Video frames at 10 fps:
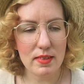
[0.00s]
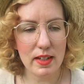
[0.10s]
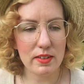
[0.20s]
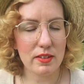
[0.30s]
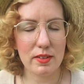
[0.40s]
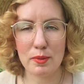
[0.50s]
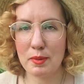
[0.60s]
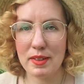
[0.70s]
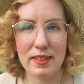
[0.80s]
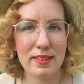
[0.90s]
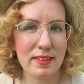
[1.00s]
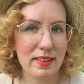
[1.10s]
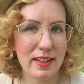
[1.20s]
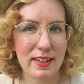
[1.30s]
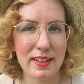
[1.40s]
It's just really
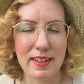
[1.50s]
slick,